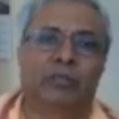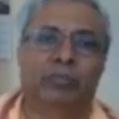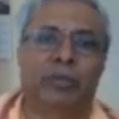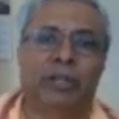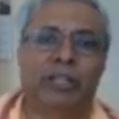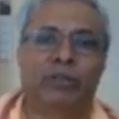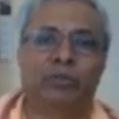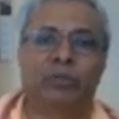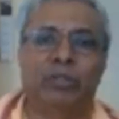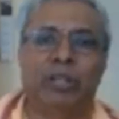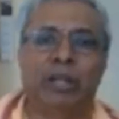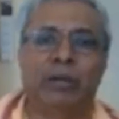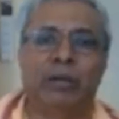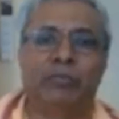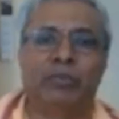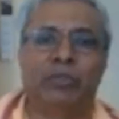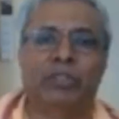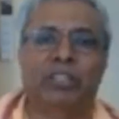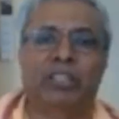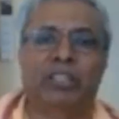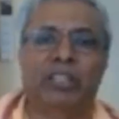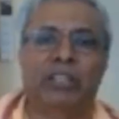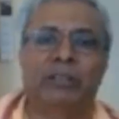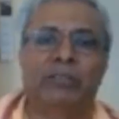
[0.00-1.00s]
But we have
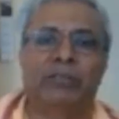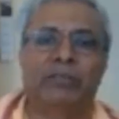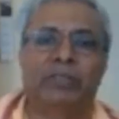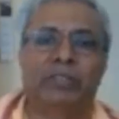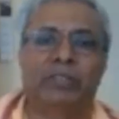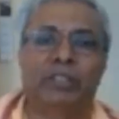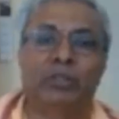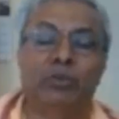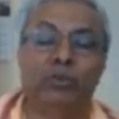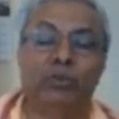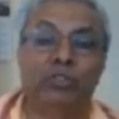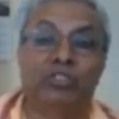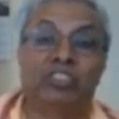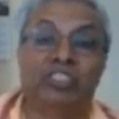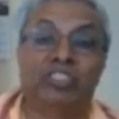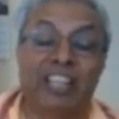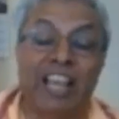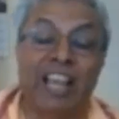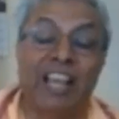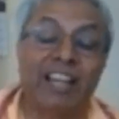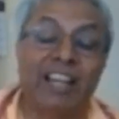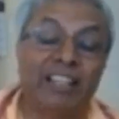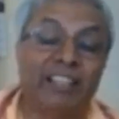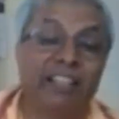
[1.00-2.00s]
to give, use
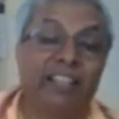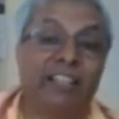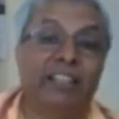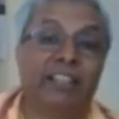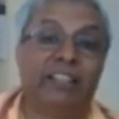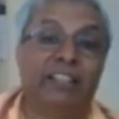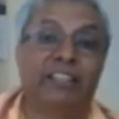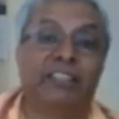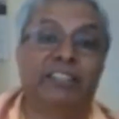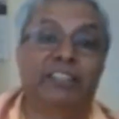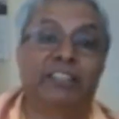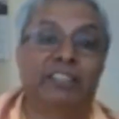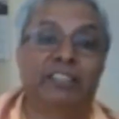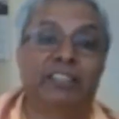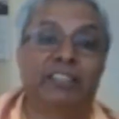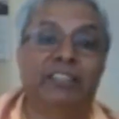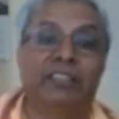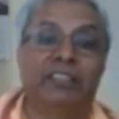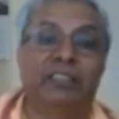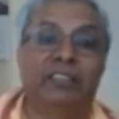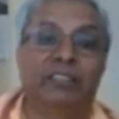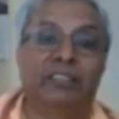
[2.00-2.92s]
that energy